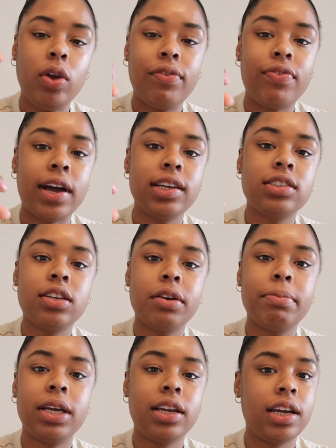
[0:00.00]
if I
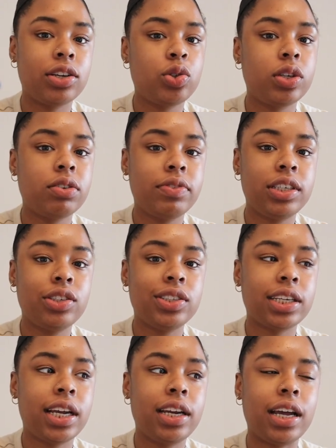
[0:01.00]
start making actuarial videos
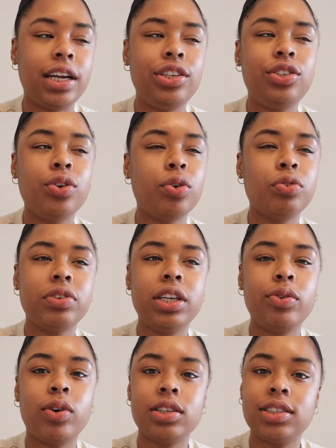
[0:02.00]
again, I don't
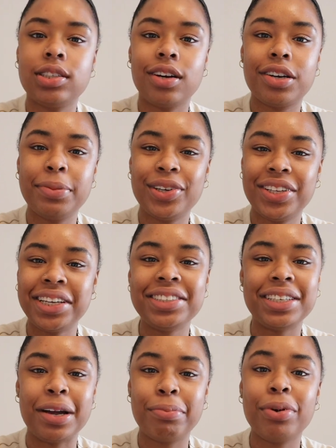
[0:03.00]
really want to talk about the
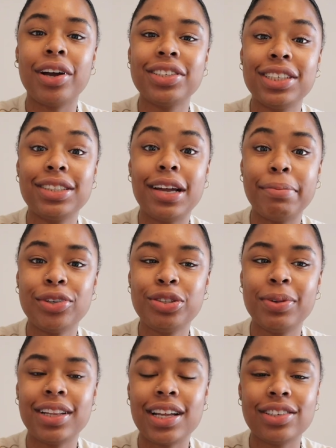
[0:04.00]
exam process that
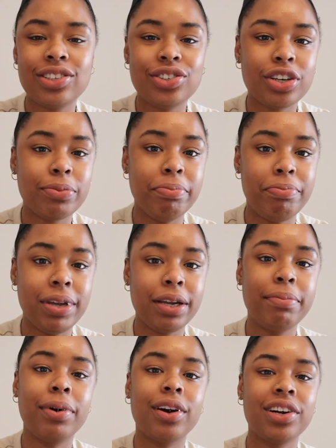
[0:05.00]
much, but that's such a
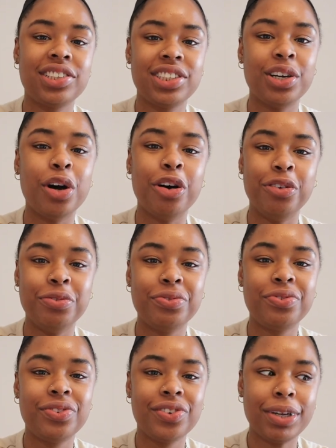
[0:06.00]
big part
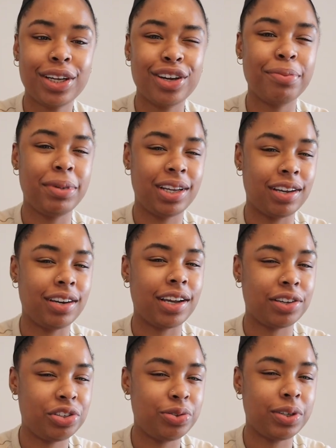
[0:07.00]
of becoming an
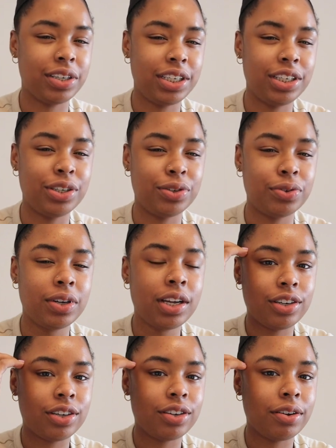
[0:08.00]
actuary, you know?
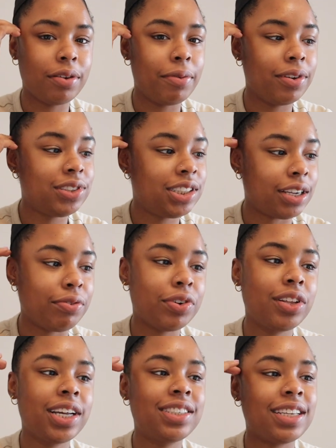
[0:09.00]
Your
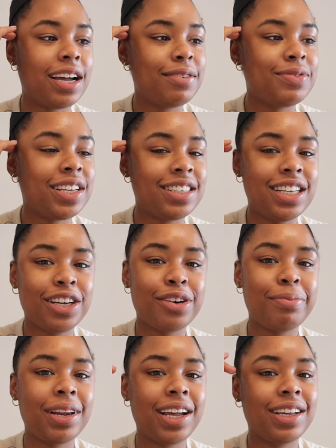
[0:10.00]
several exams that take
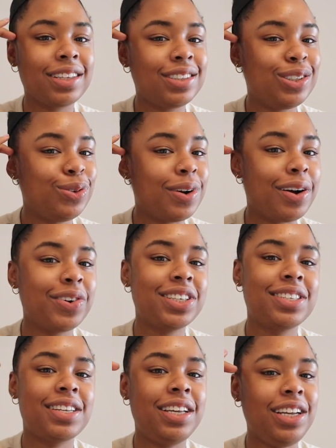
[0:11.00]
up like two
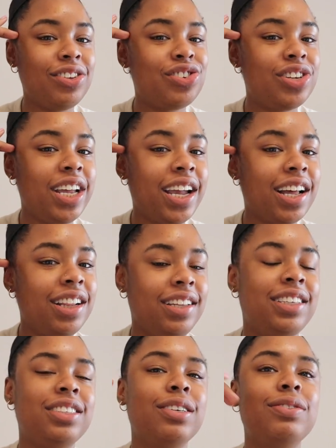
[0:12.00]
hours each day at
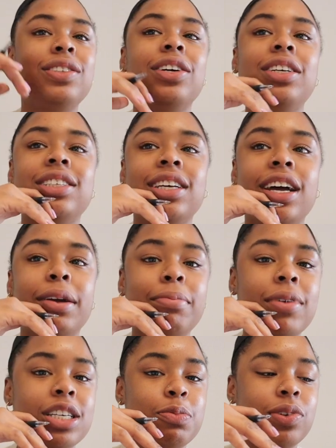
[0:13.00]
least of study
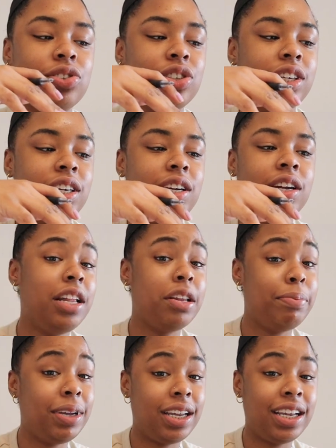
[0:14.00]
time, especially in
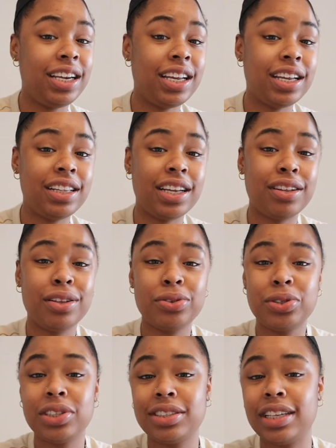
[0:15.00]
the beginning, and then
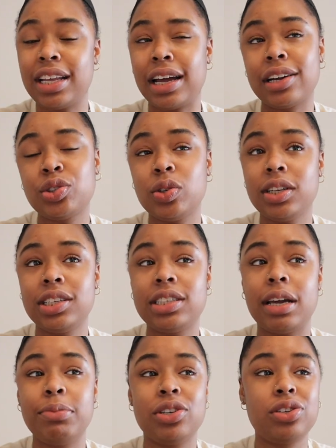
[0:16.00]
closer to the actual
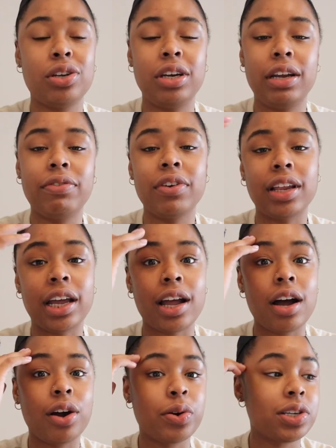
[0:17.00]
exam, you're studying for
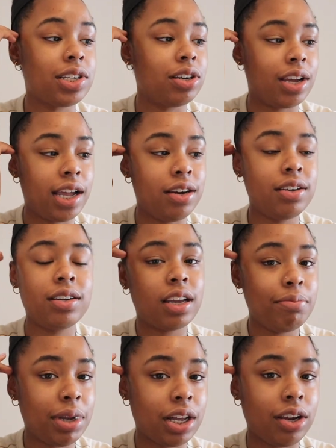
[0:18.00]
like hours on end,
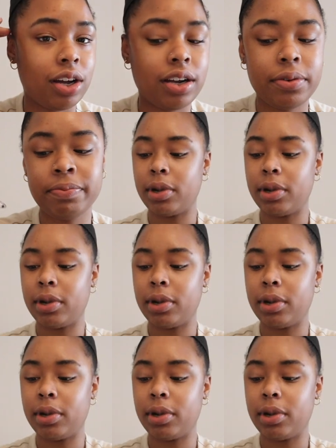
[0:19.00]
can be a lot.